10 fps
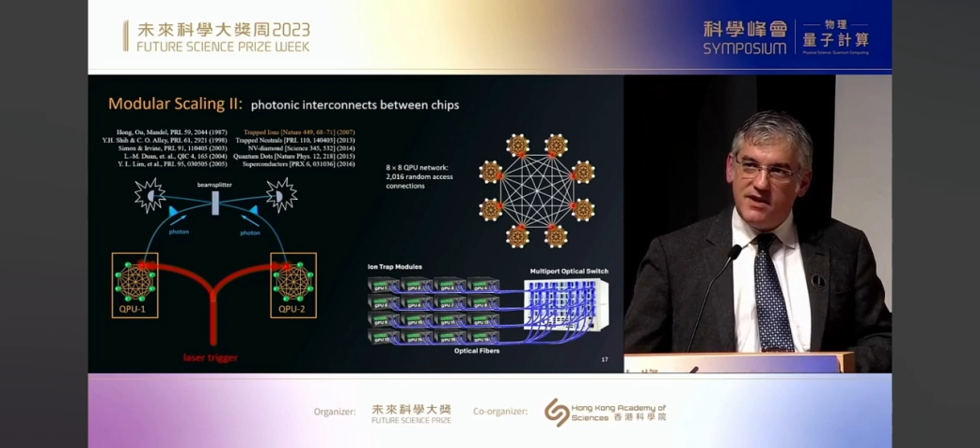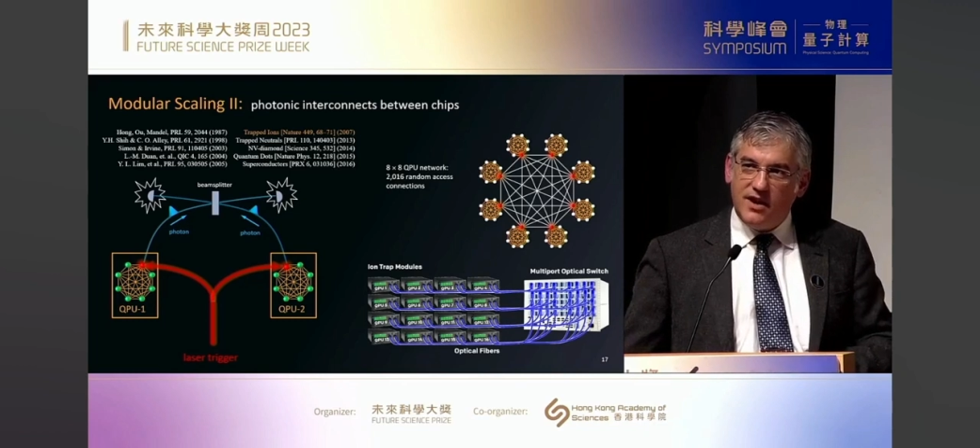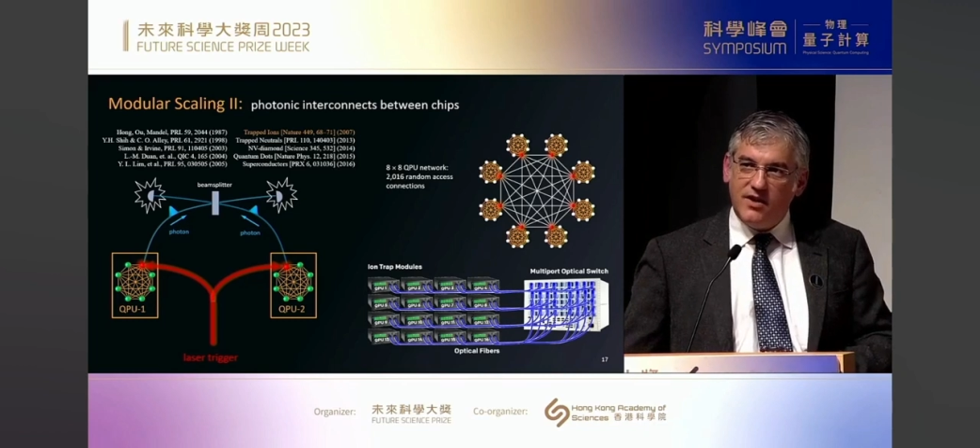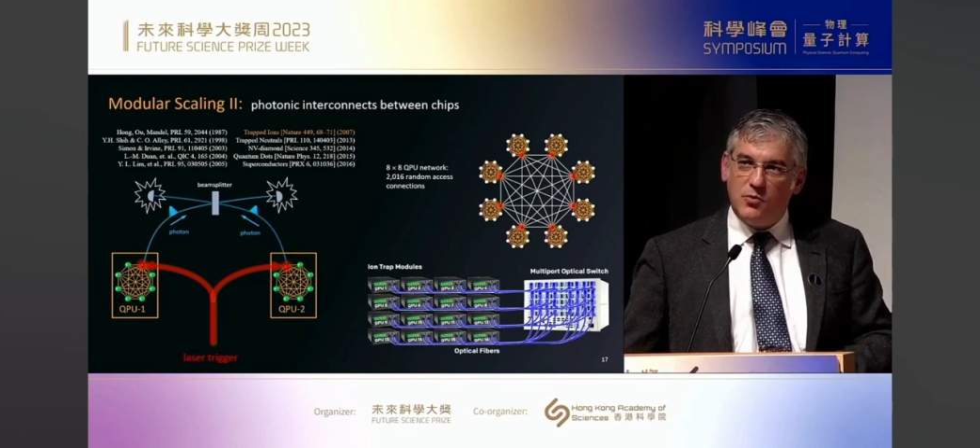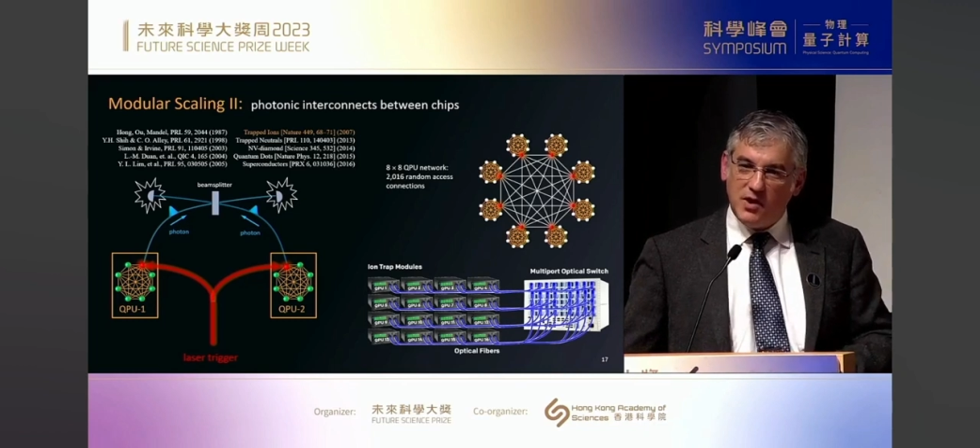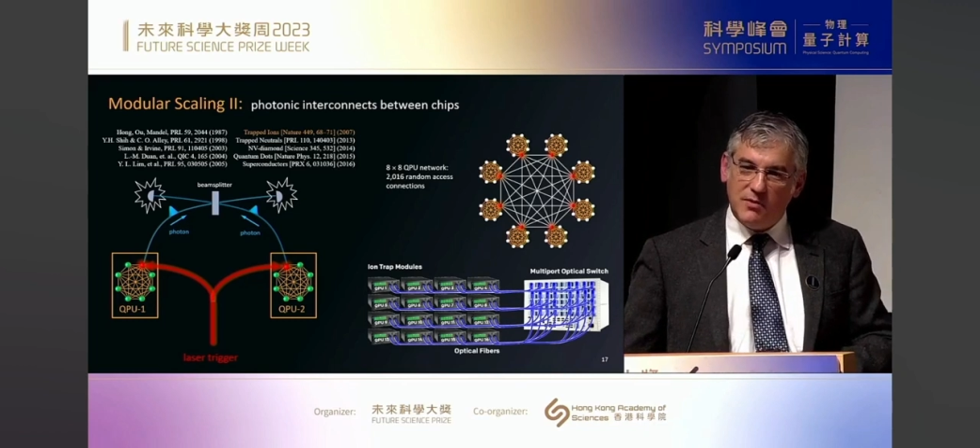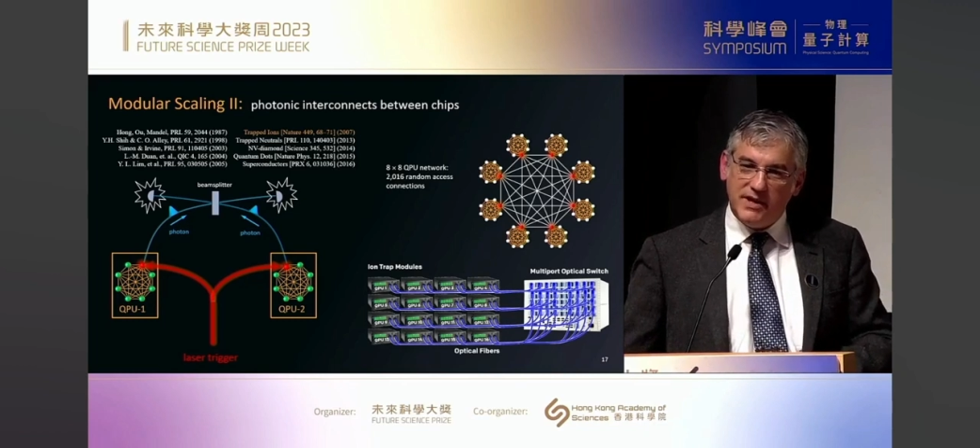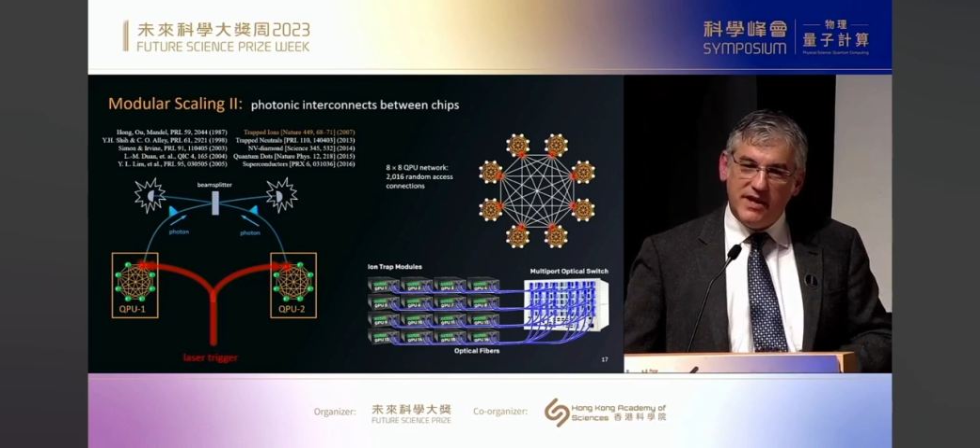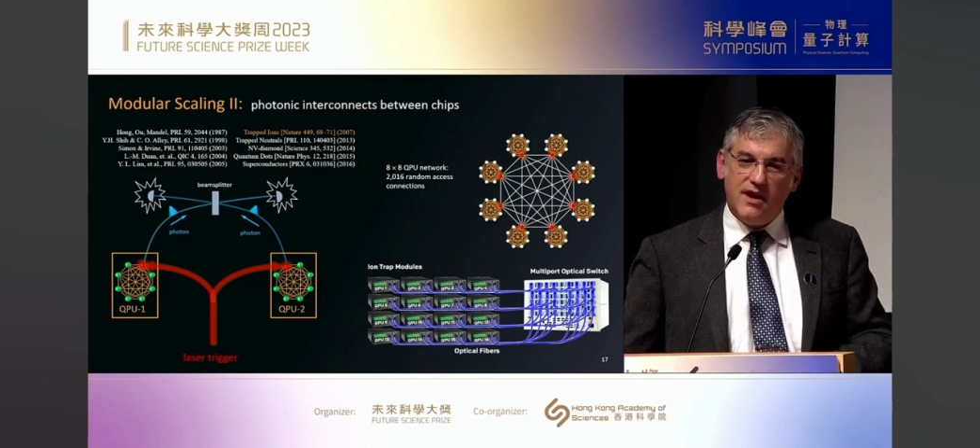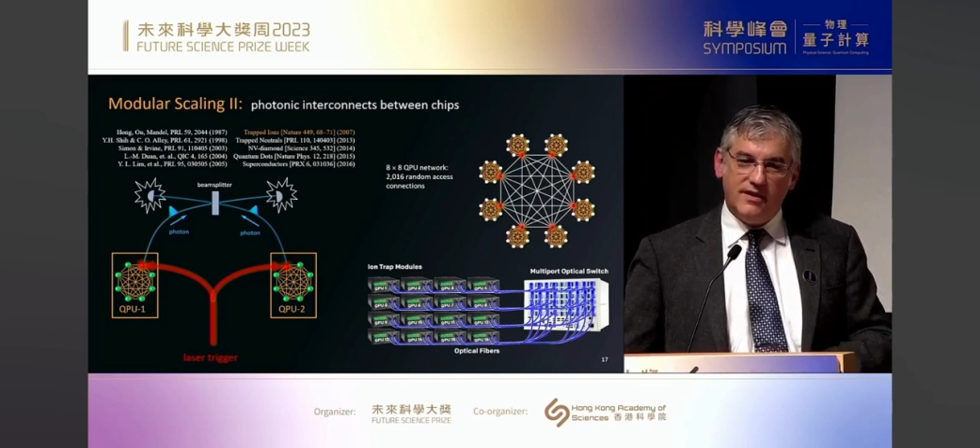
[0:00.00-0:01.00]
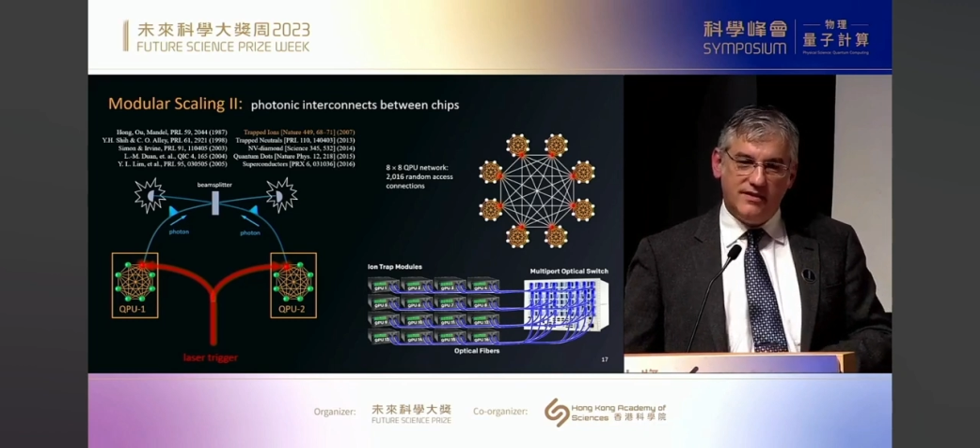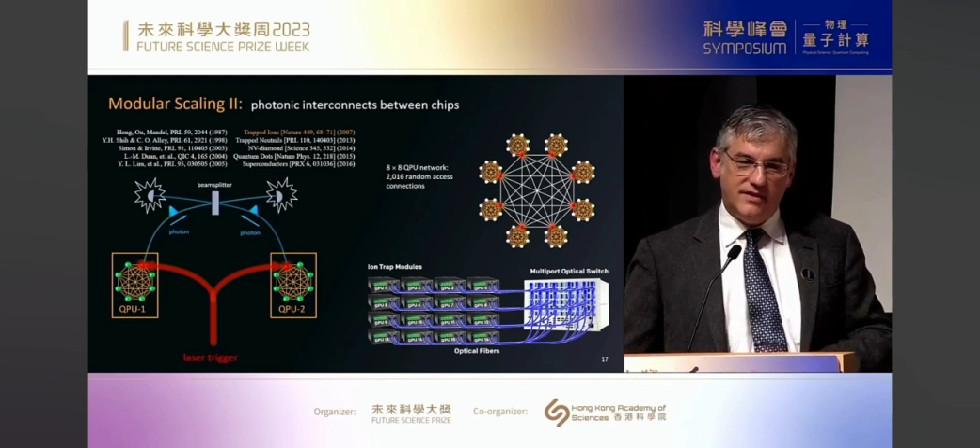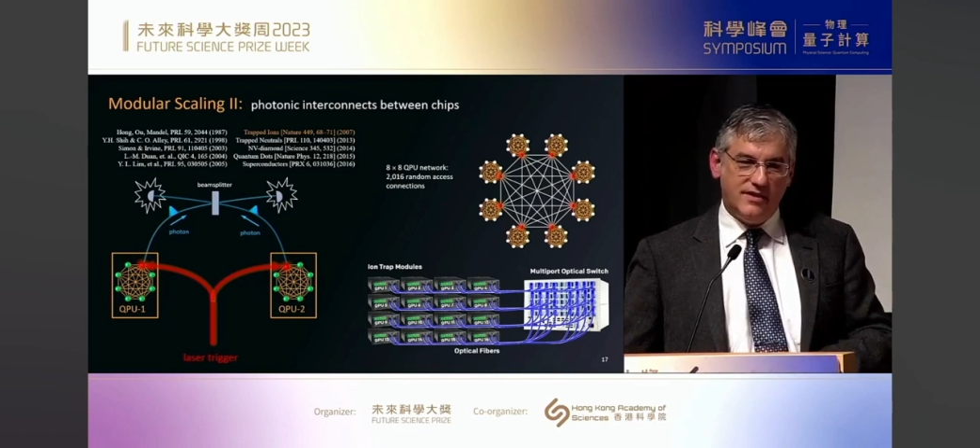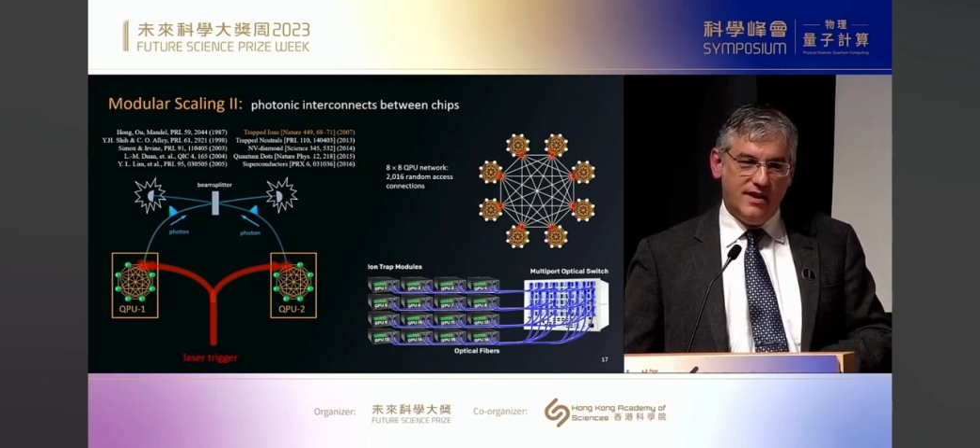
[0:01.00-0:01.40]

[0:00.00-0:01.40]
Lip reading: be done will be done.